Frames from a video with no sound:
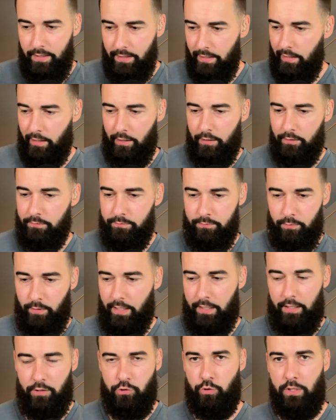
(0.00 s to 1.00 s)
you know, what
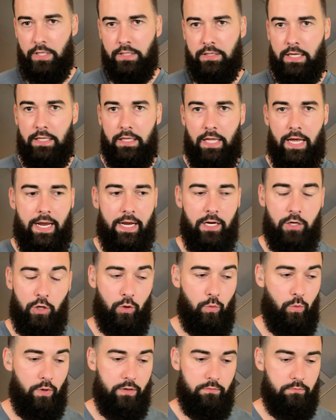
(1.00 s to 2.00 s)
kind of drink they like
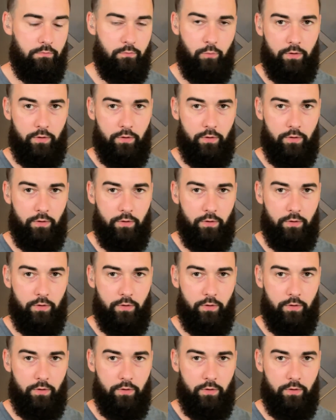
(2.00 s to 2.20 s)
or what,